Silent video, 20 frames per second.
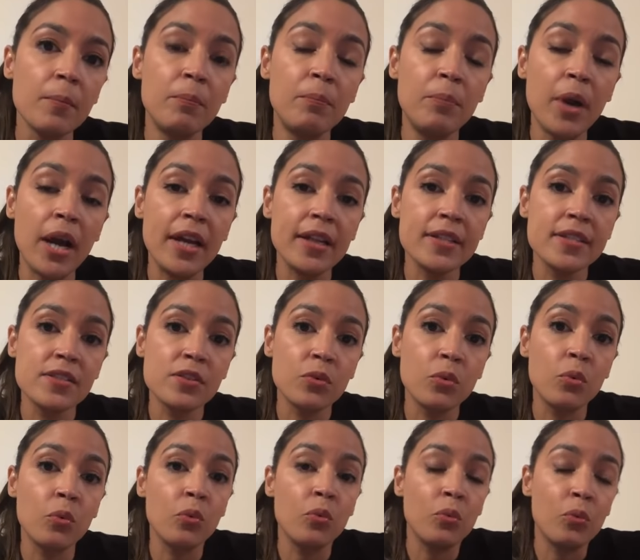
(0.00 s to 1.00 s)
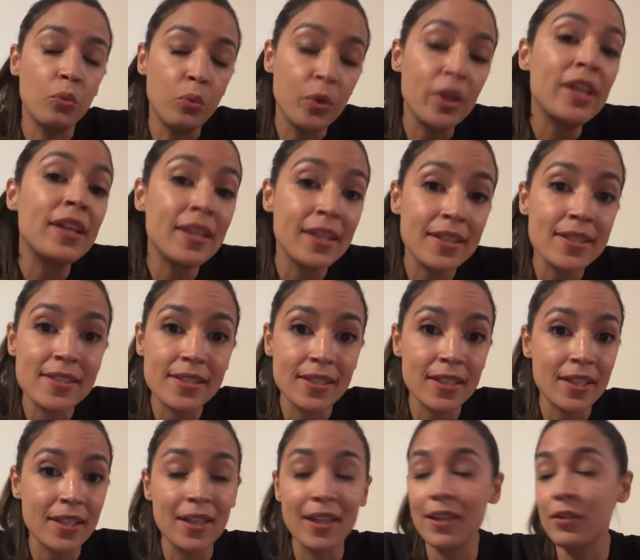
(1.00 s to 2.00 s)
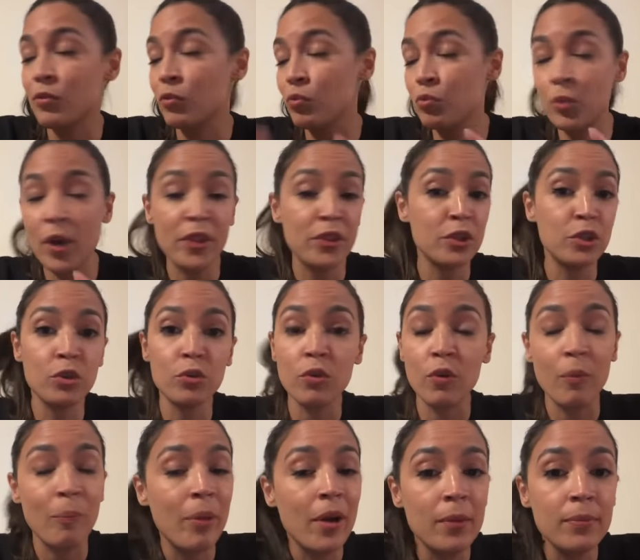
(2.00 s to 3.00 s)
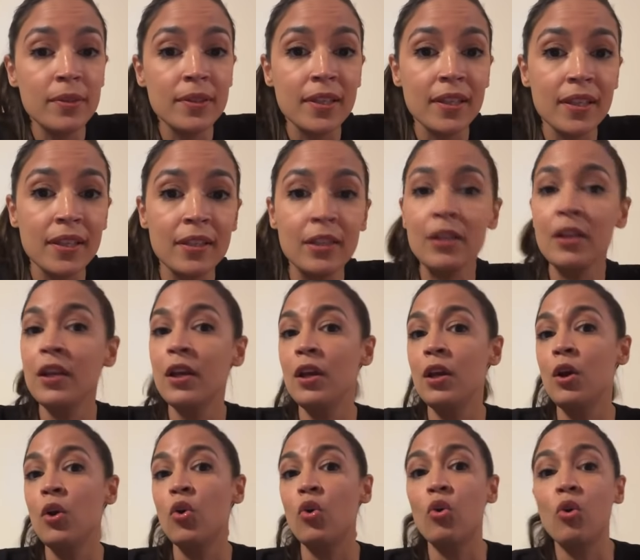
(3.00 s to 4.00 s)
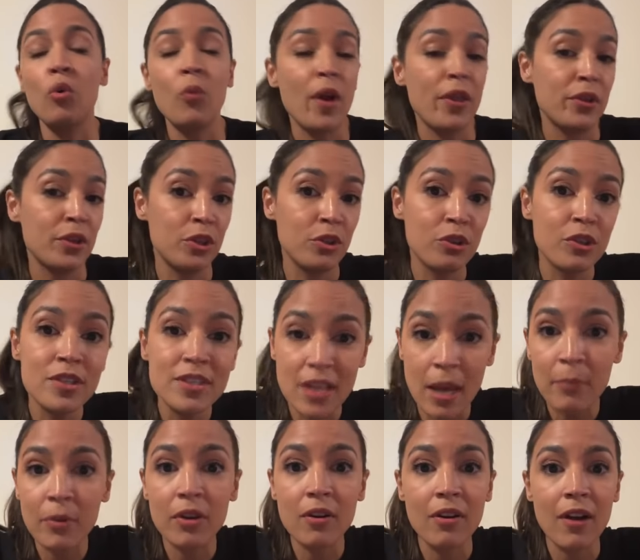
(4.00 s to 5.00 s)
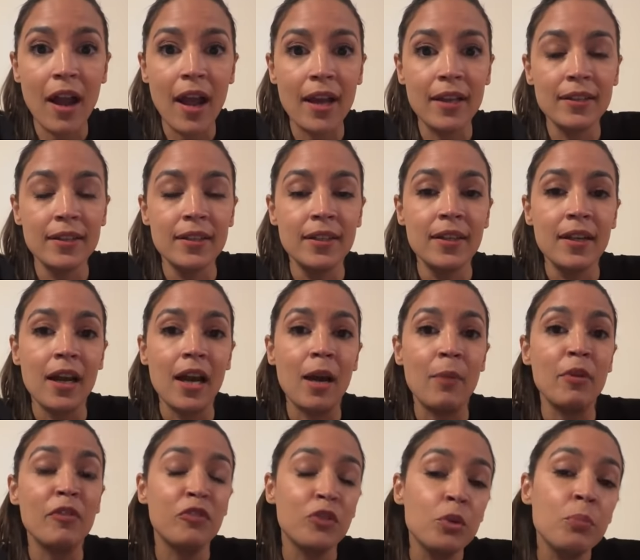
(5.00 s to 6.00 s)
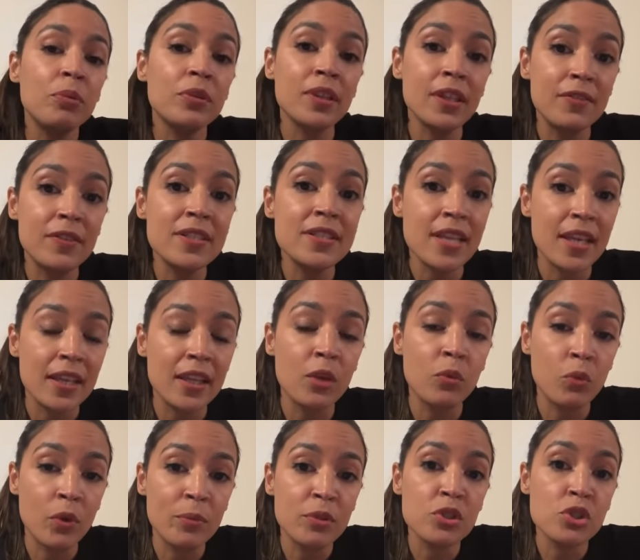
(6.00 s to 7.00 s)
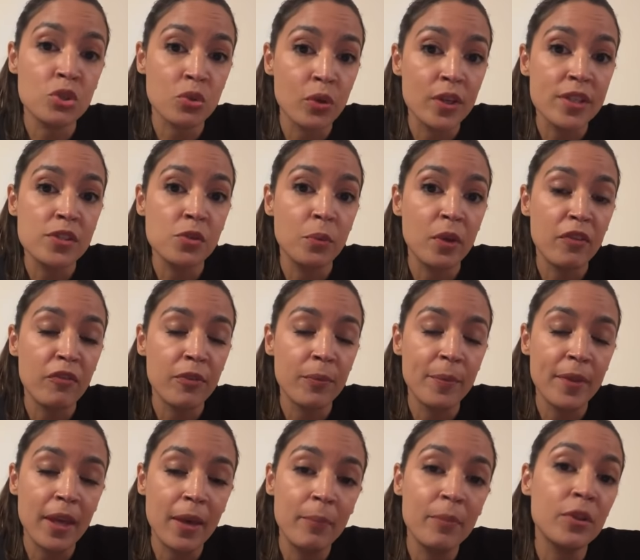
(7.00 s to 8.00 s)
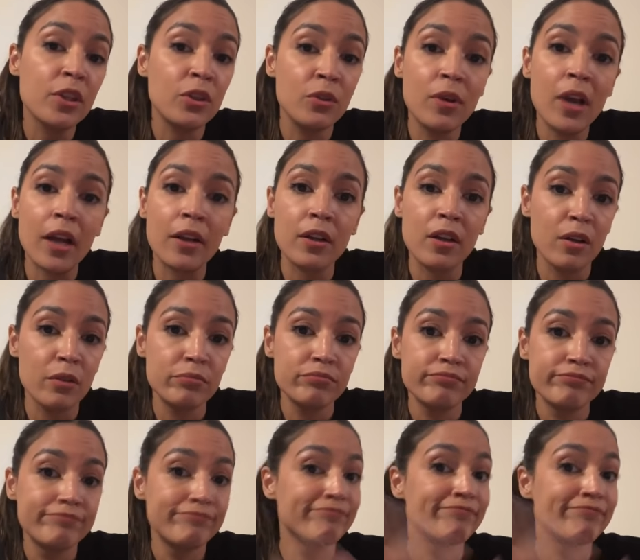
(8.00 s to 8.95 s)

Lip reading: But we need to, whether you're a Republican or whether you're a Democrat, if you believe in taking women's choice away from them, you gotta go.